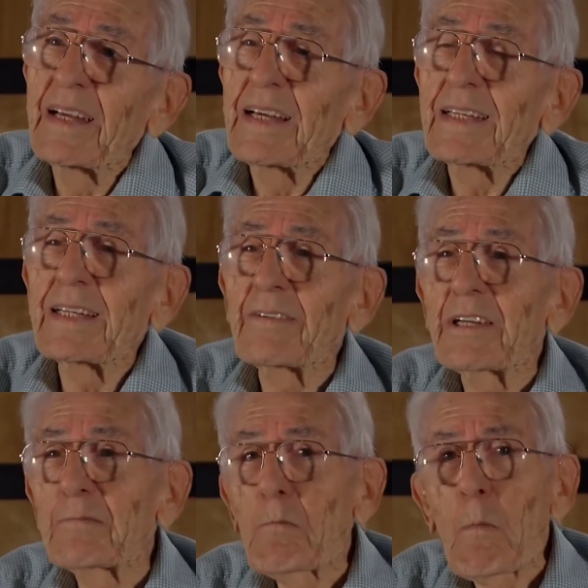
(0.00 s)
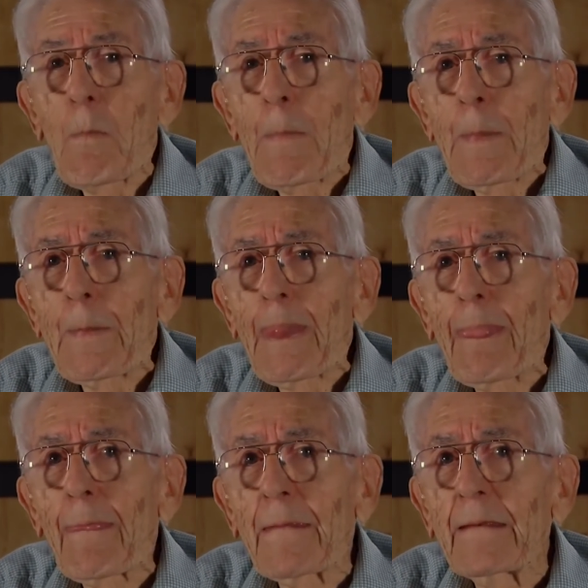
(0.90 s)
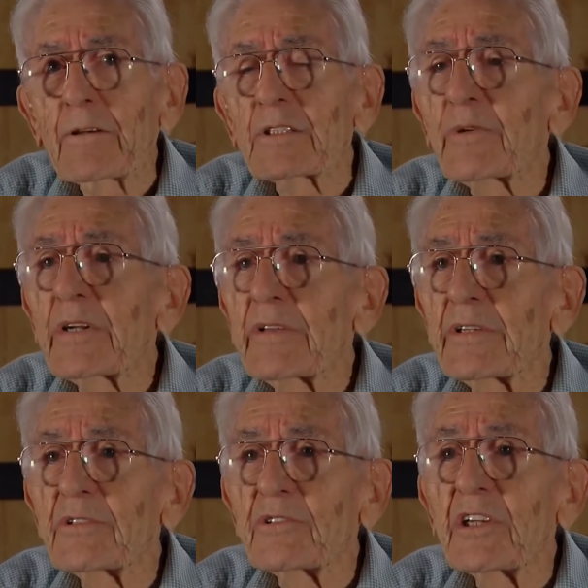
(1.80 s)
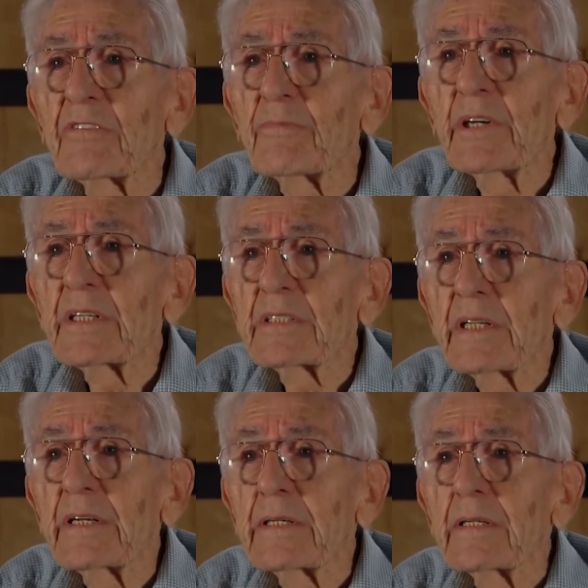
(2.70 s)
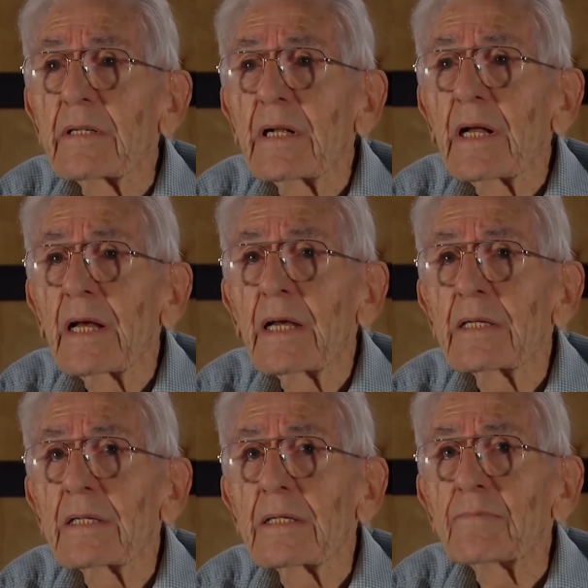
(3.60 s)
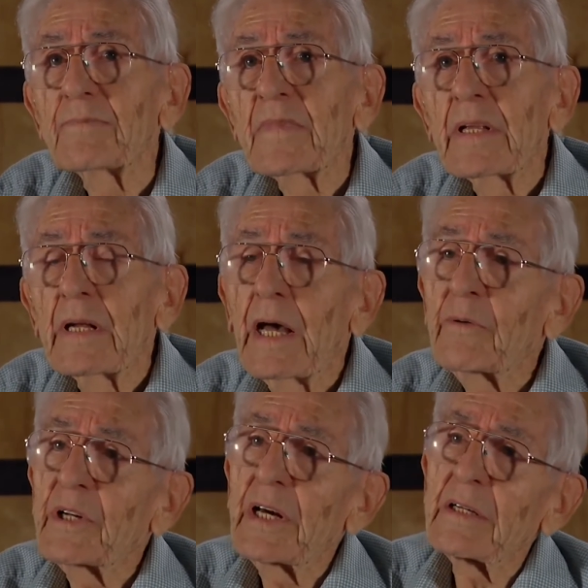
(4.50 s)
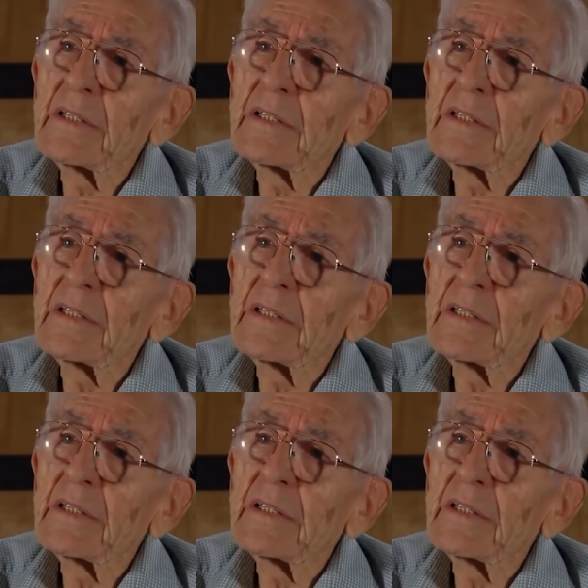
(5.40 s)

at any rate, he was one of their chief bugs there, and I went out and